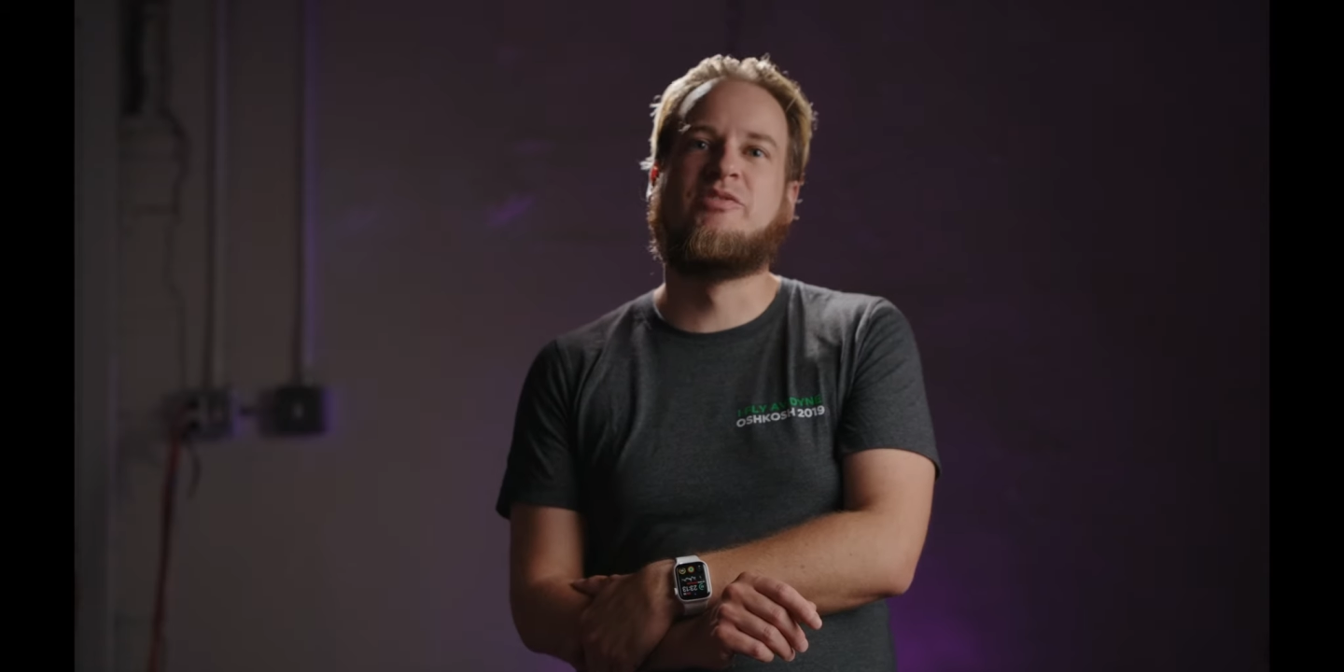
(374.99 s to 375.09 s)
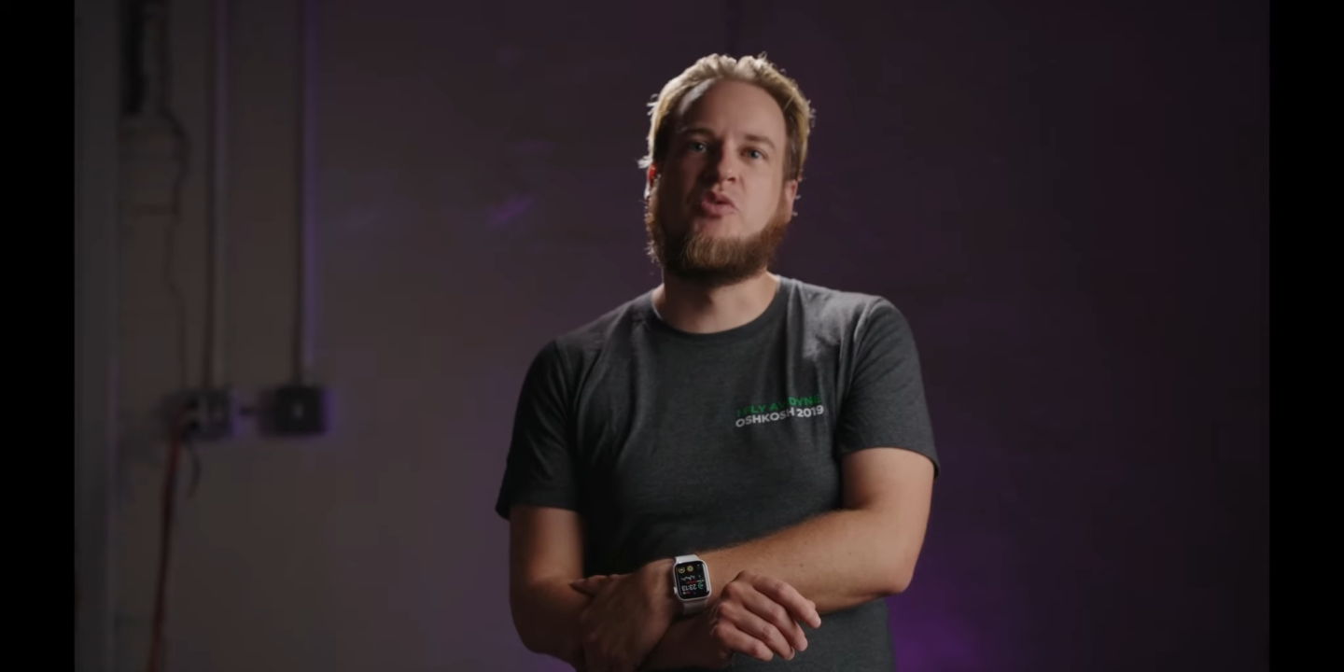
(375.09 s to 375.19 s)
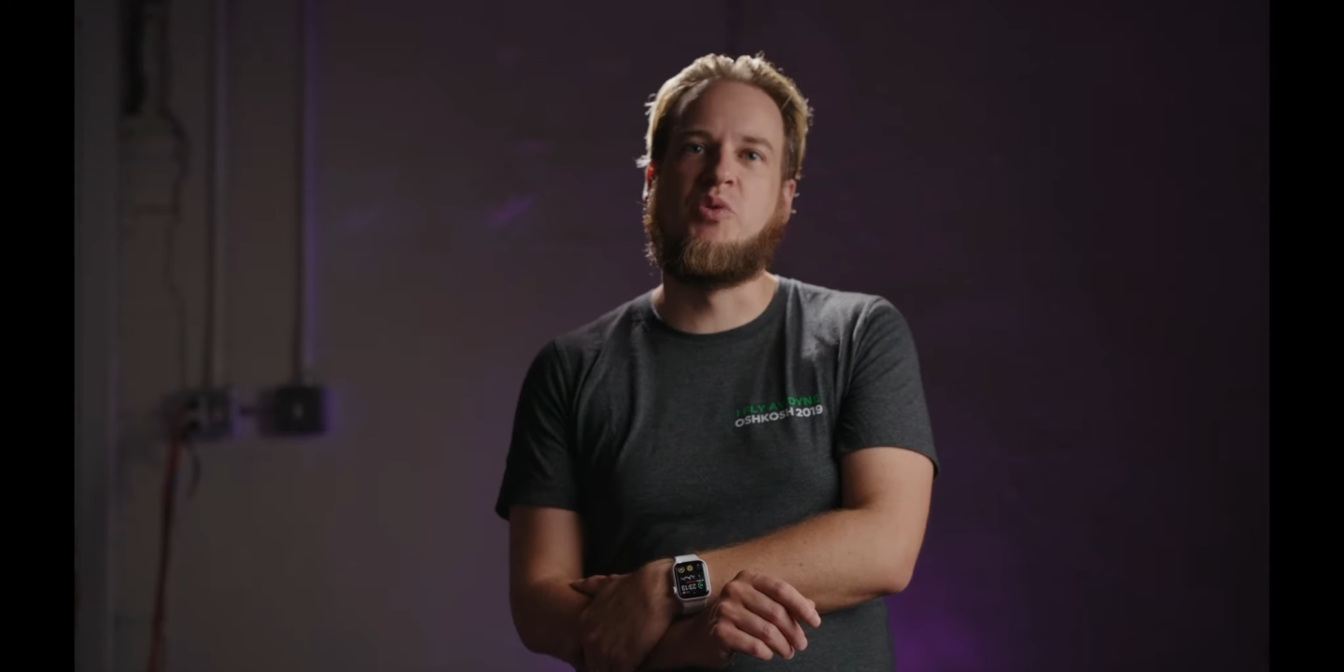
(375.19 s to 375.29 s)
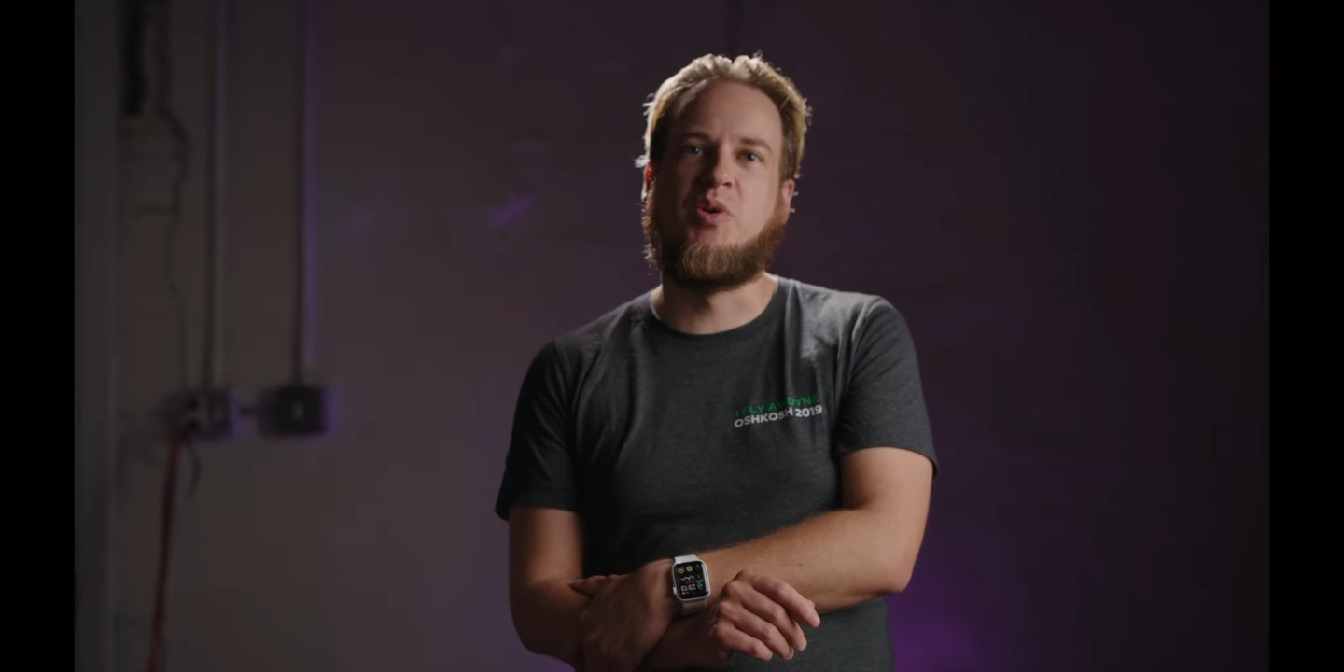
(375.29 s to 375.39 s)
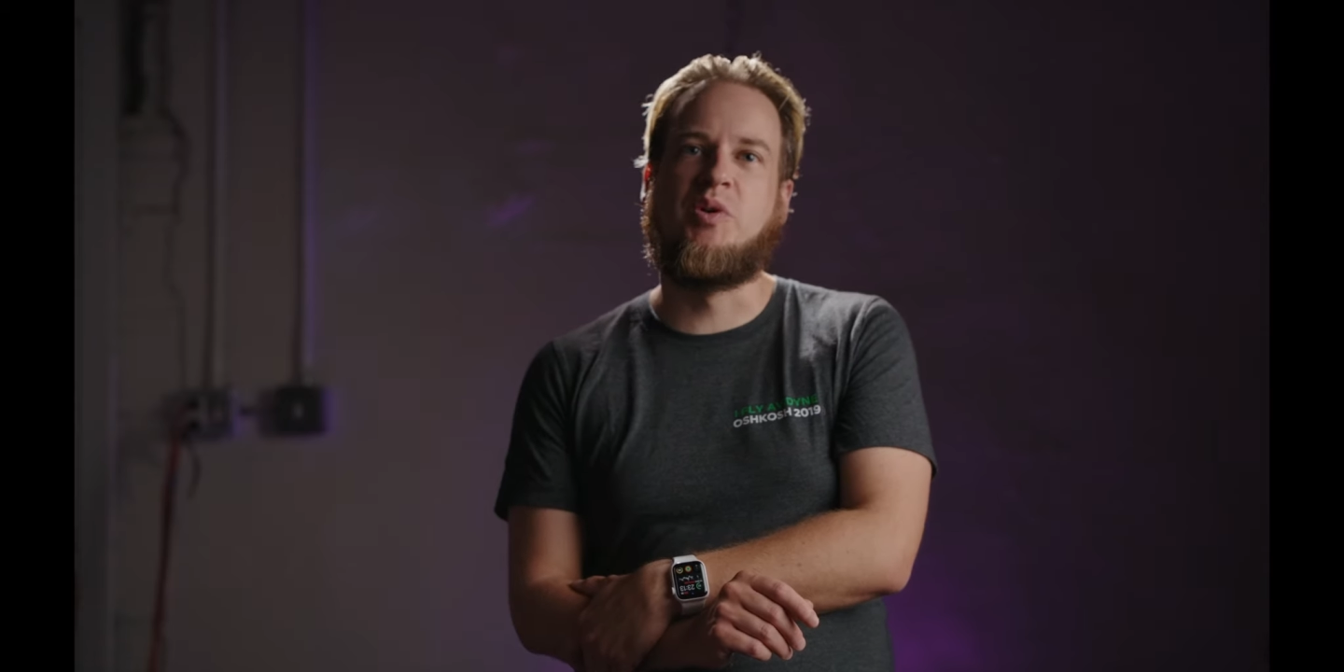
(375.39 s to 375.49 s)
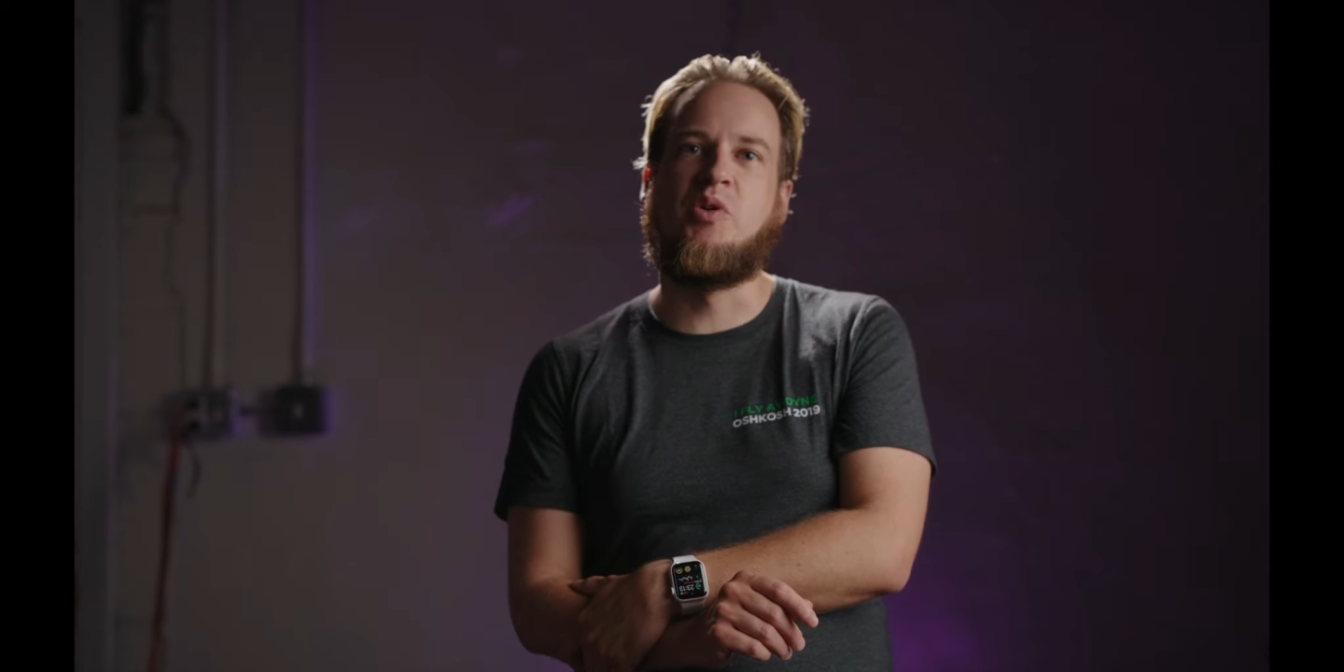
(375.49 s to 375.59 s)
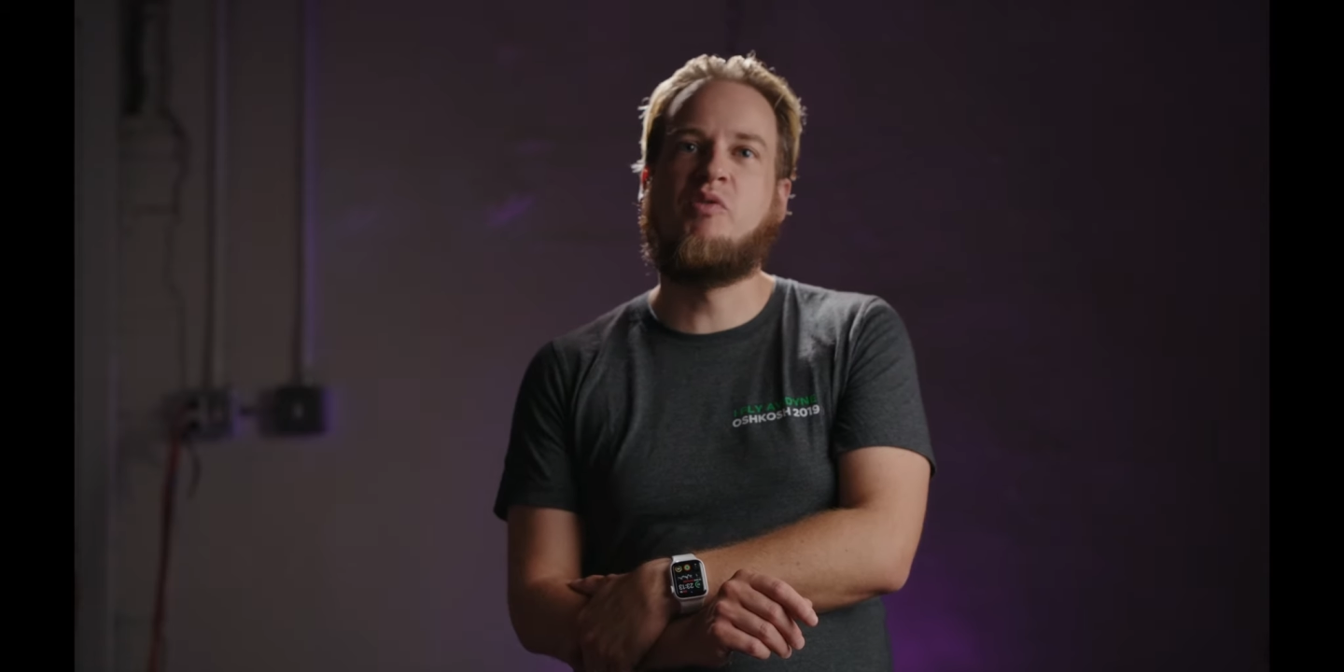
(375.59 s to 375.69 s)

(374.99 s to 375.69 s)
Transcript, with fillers: for